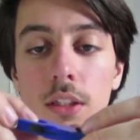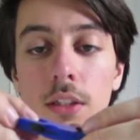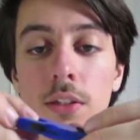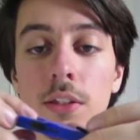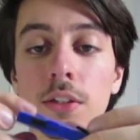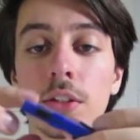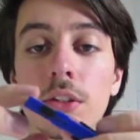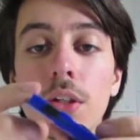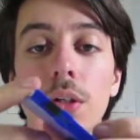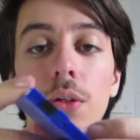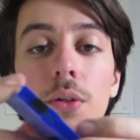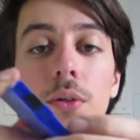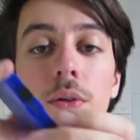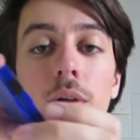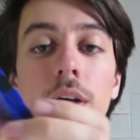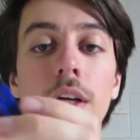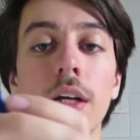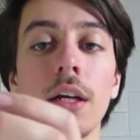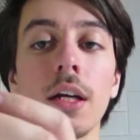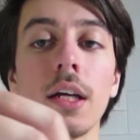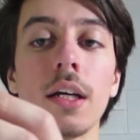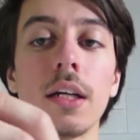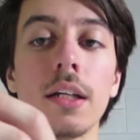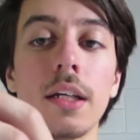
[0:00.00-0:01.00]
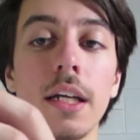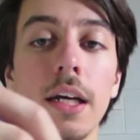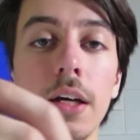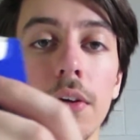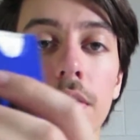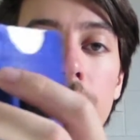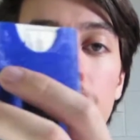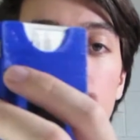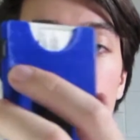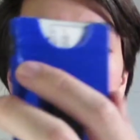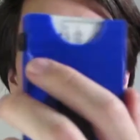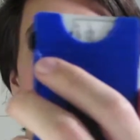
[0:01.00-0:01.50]
So now
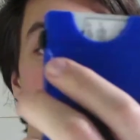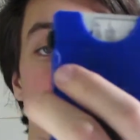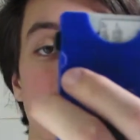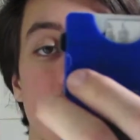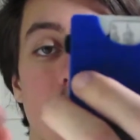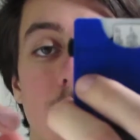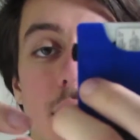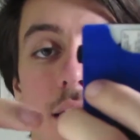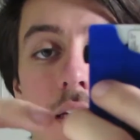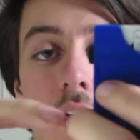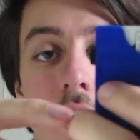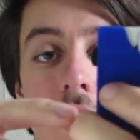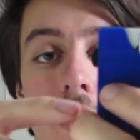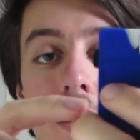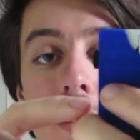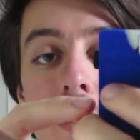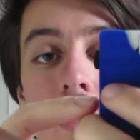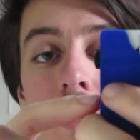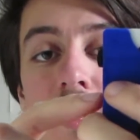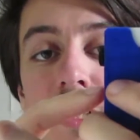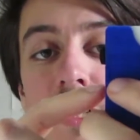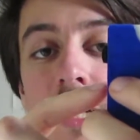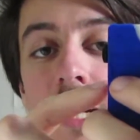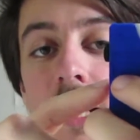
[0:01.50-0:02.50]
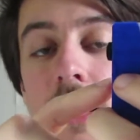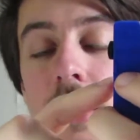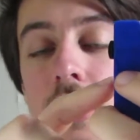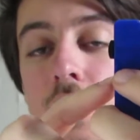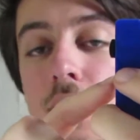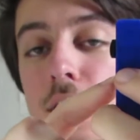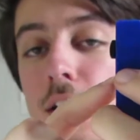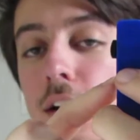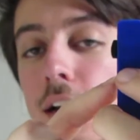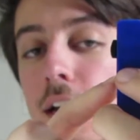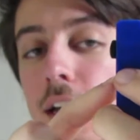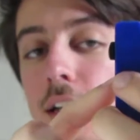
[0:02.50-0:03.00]
there's a
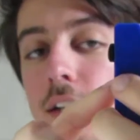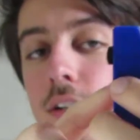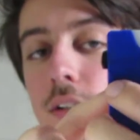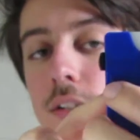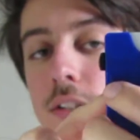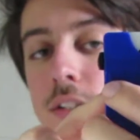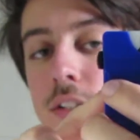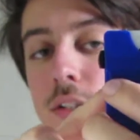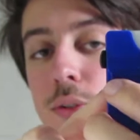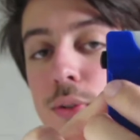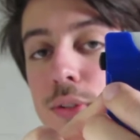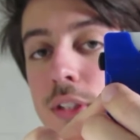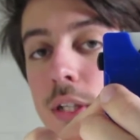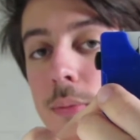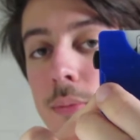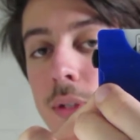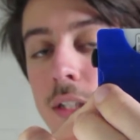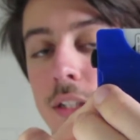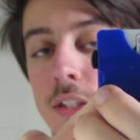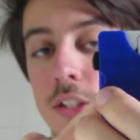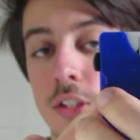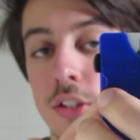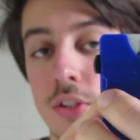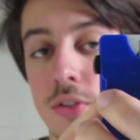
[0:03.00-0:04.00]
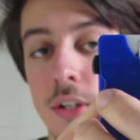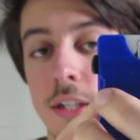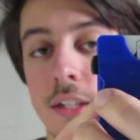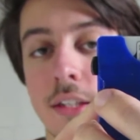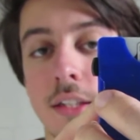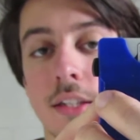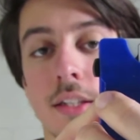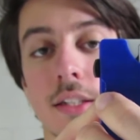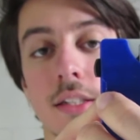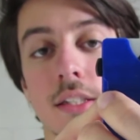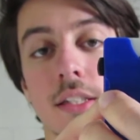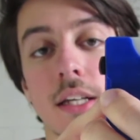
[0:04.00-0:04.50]
indicator and also something to
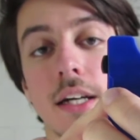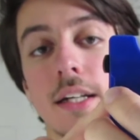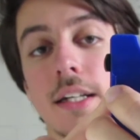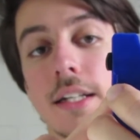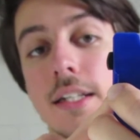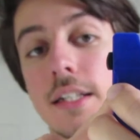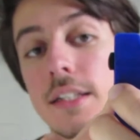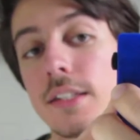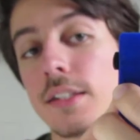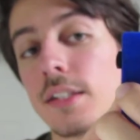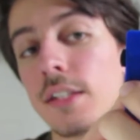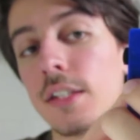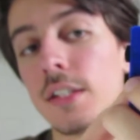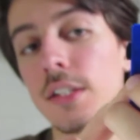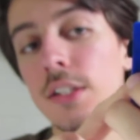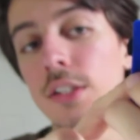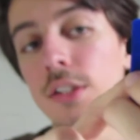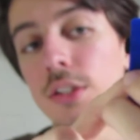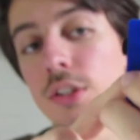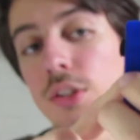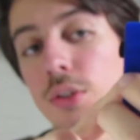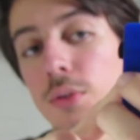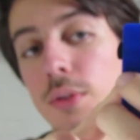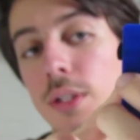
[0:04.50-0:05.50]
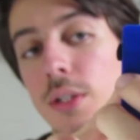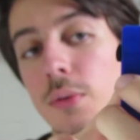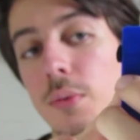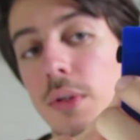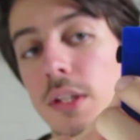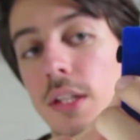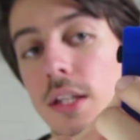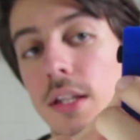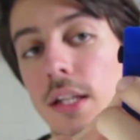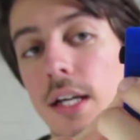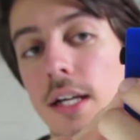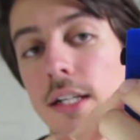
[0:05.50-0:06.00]
strengthen the side showing where
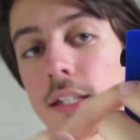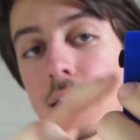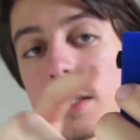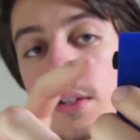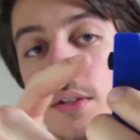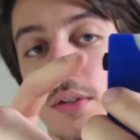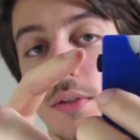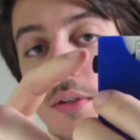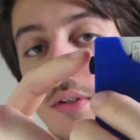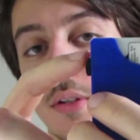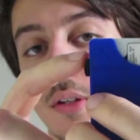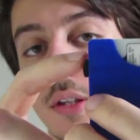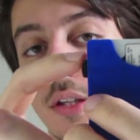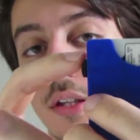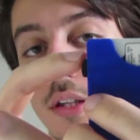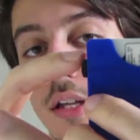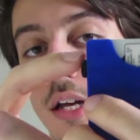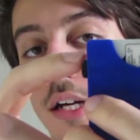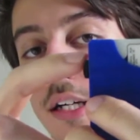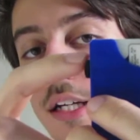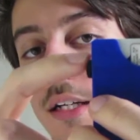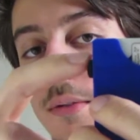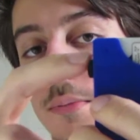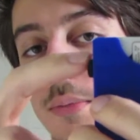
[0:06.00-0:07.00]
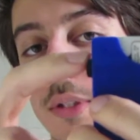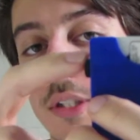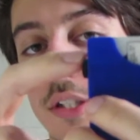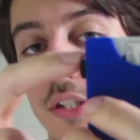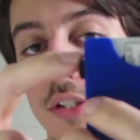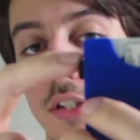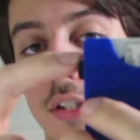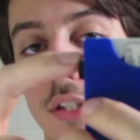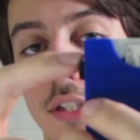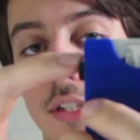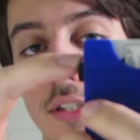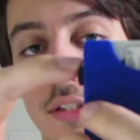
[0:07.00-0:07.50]
the locking
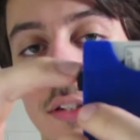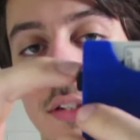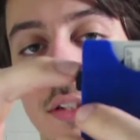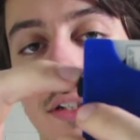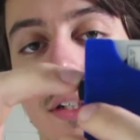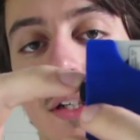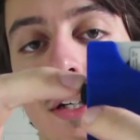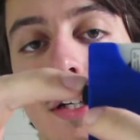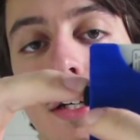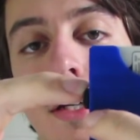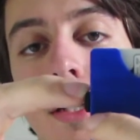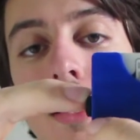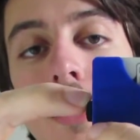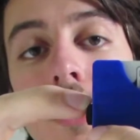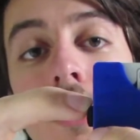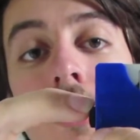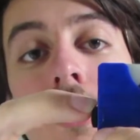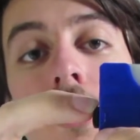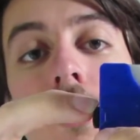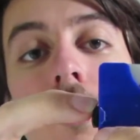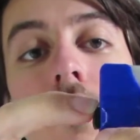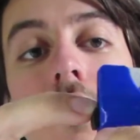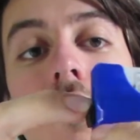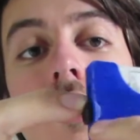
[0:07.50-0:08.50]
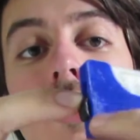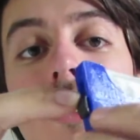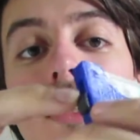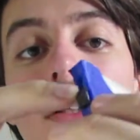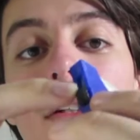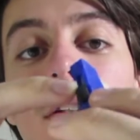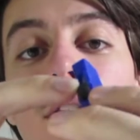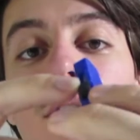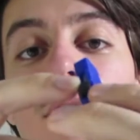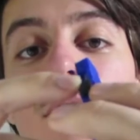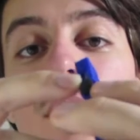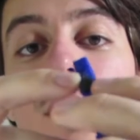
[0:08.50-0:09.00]
position is.
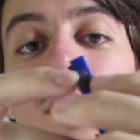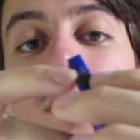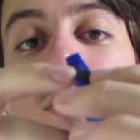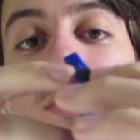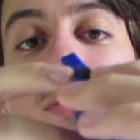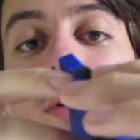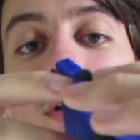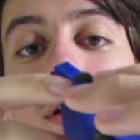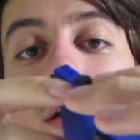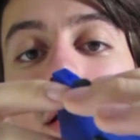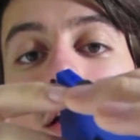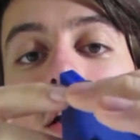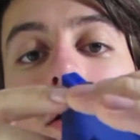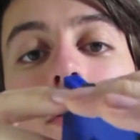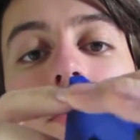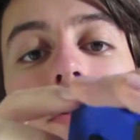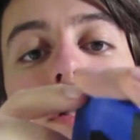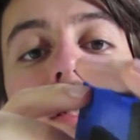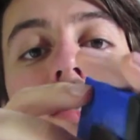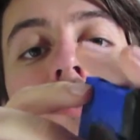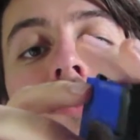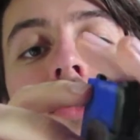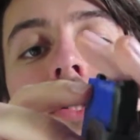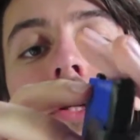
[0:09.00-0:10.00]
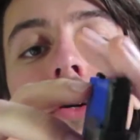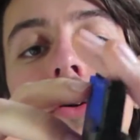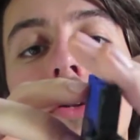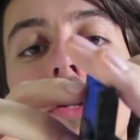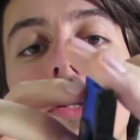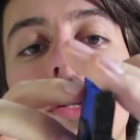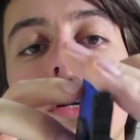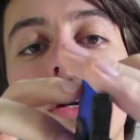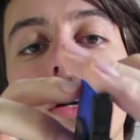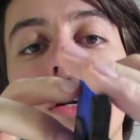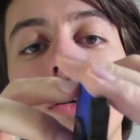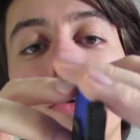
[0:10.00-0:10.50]
So now, even though
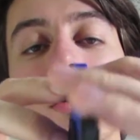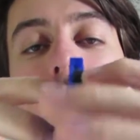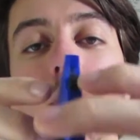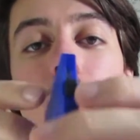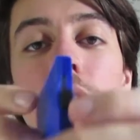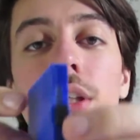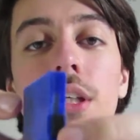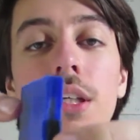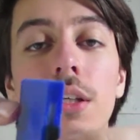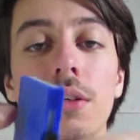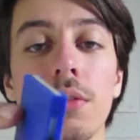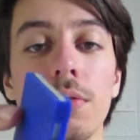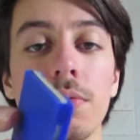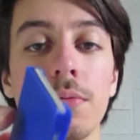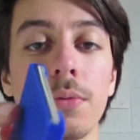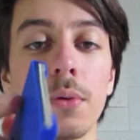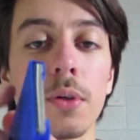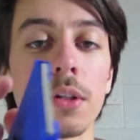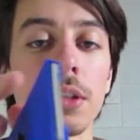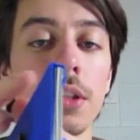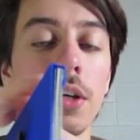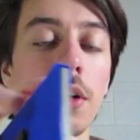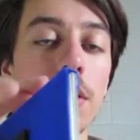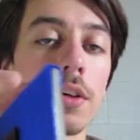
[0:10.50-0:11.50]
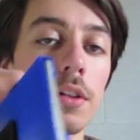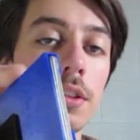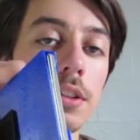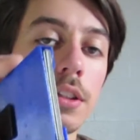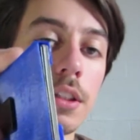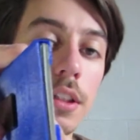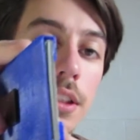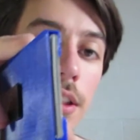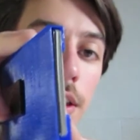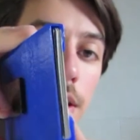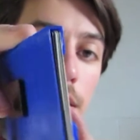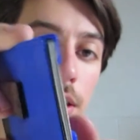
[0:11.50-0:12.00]
there are only 4 cards
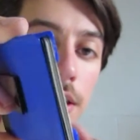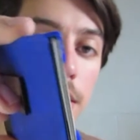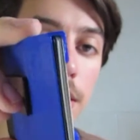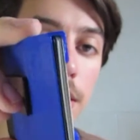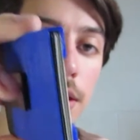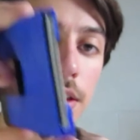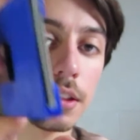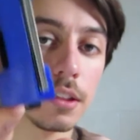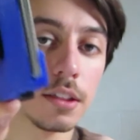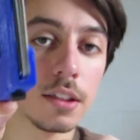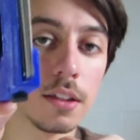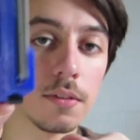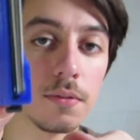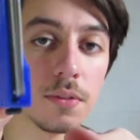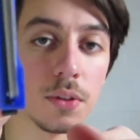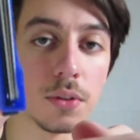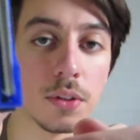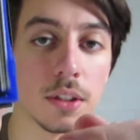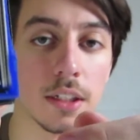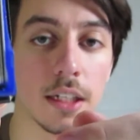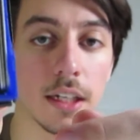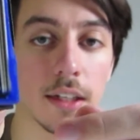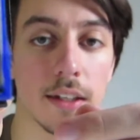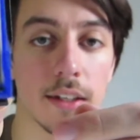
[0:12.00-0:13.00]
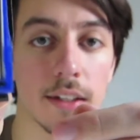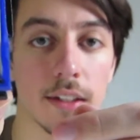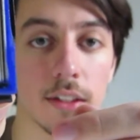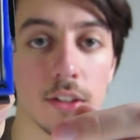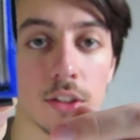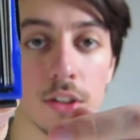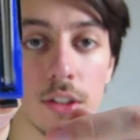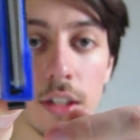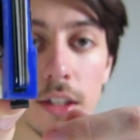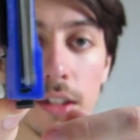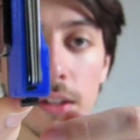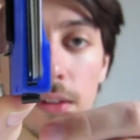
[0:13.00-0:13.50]
in here, let's see if you could get a
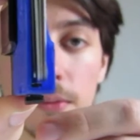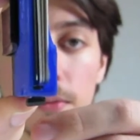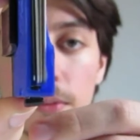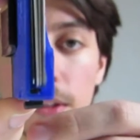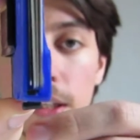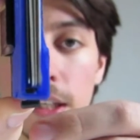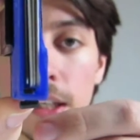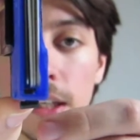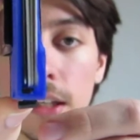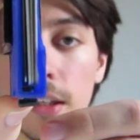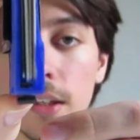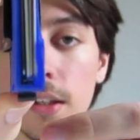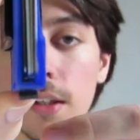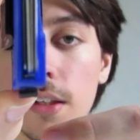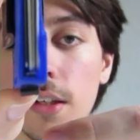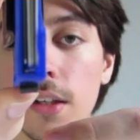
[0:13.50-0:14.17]
shot of that.